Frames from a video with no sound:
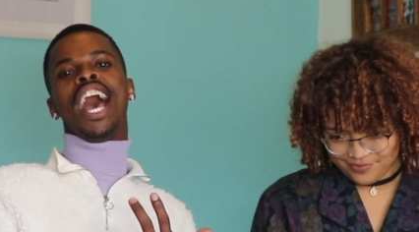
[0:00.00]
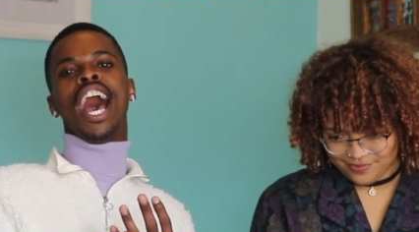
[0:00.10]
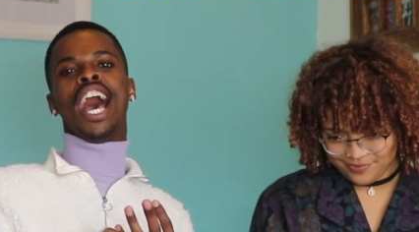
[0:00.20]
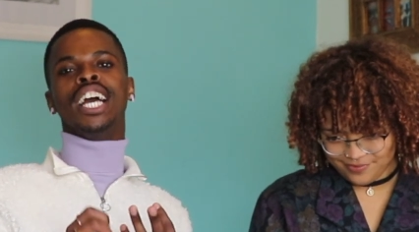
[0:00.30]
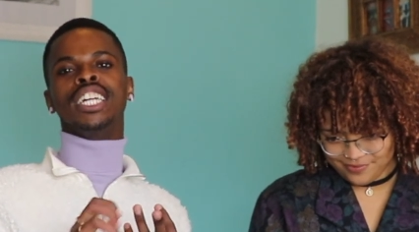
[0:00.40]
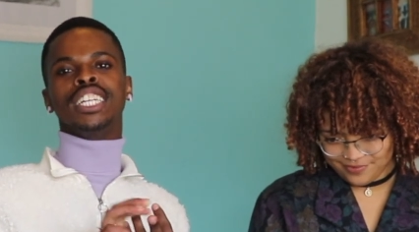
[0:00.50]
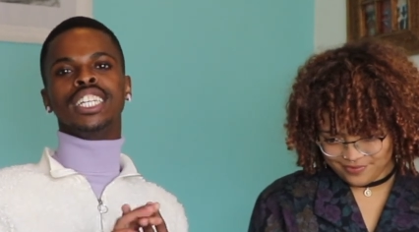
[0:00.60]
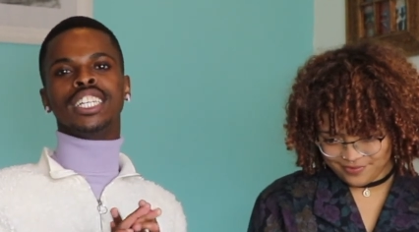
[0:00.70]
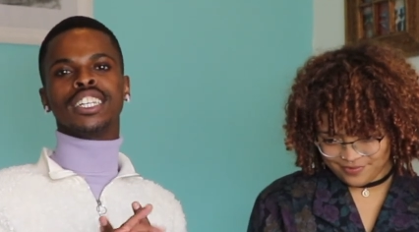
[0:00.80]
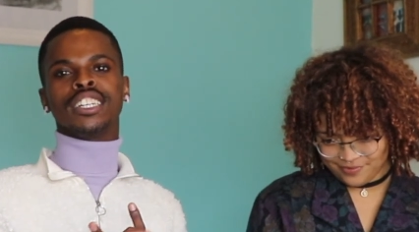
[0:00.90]

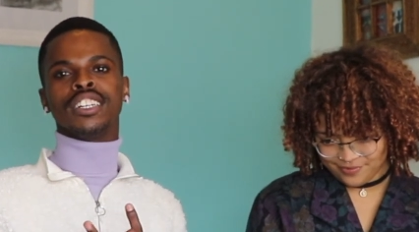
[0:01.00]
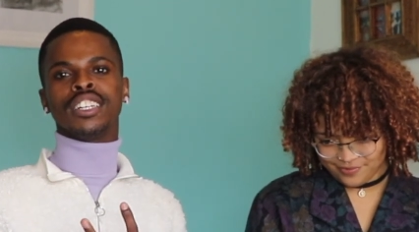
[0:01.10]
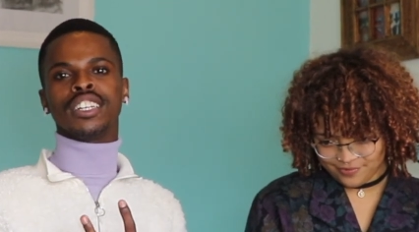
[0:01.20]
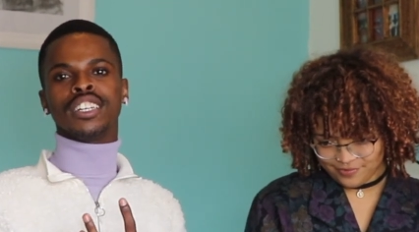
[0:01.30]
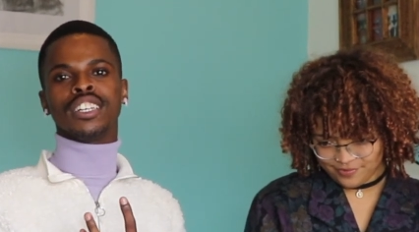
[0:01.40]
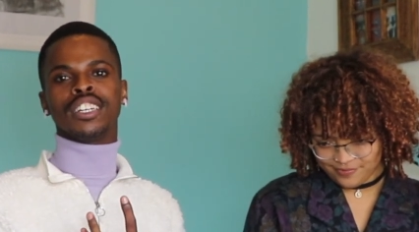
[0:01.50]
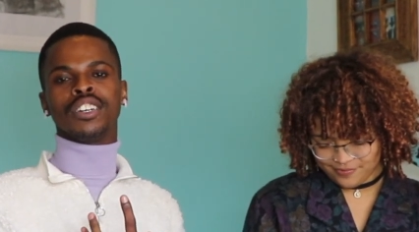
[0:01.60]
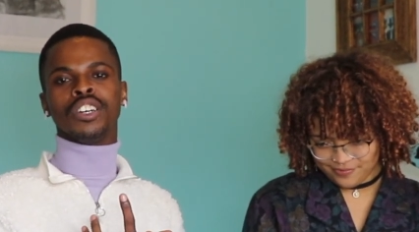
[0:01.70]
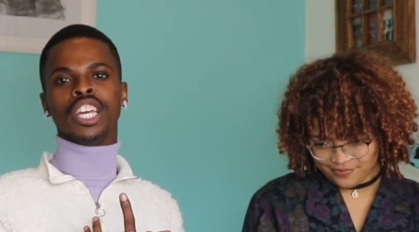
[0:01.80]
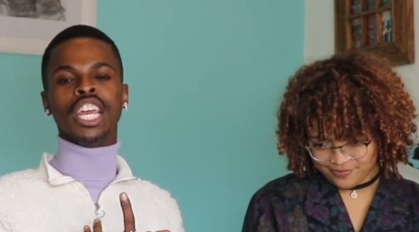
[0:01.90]
Speaker 1: And
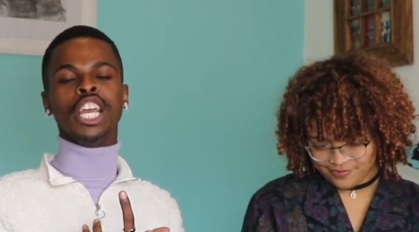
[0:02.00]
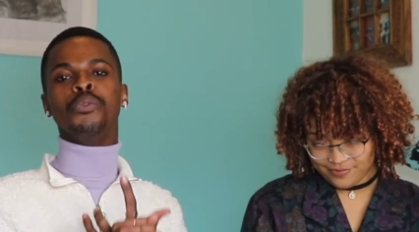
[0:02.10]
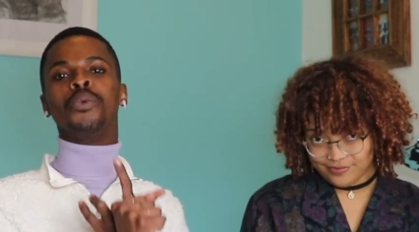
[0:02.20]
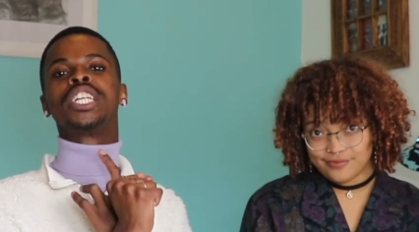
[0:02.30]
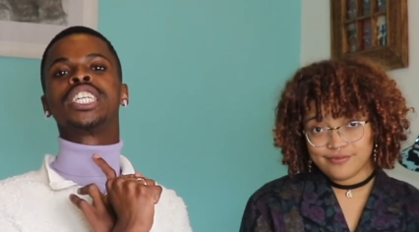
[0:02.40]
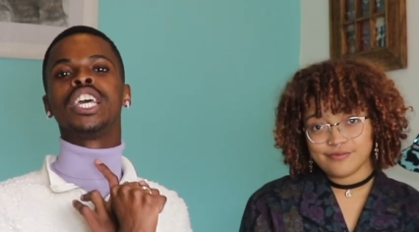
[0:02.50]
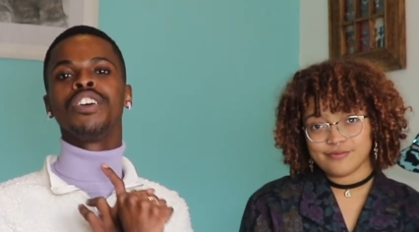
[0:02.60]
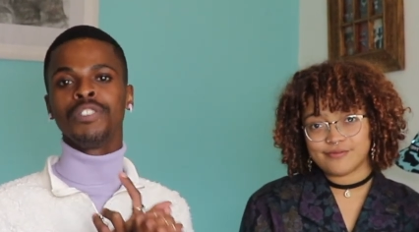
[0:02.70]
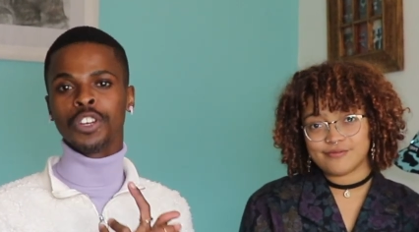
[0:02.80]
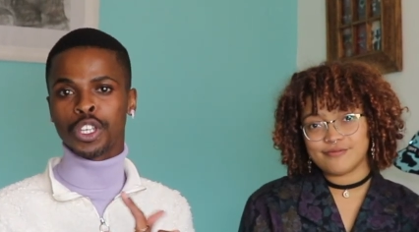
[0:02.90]
in
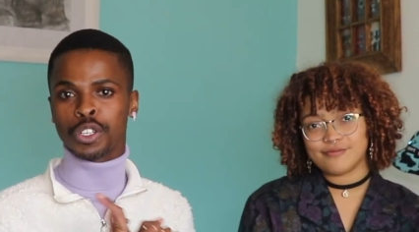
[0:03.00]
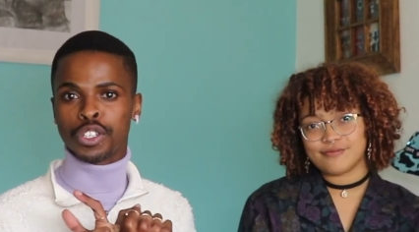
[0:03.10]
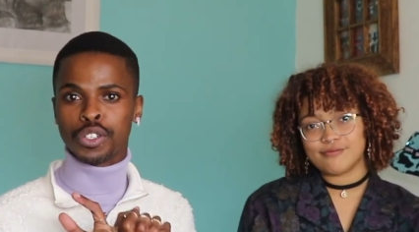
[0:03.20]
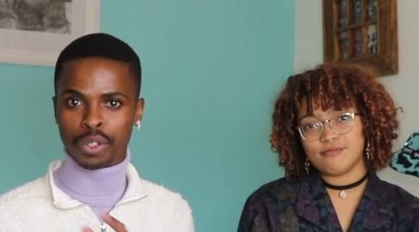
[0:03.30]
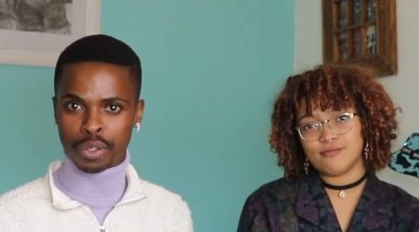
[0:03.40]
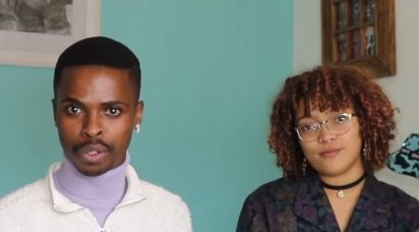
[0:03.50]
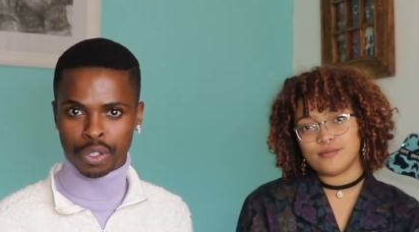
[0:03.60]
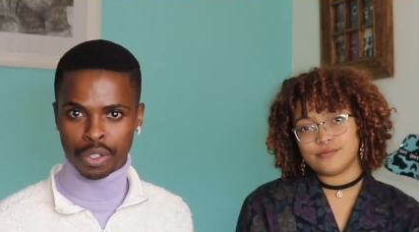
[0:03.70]
whatever you do,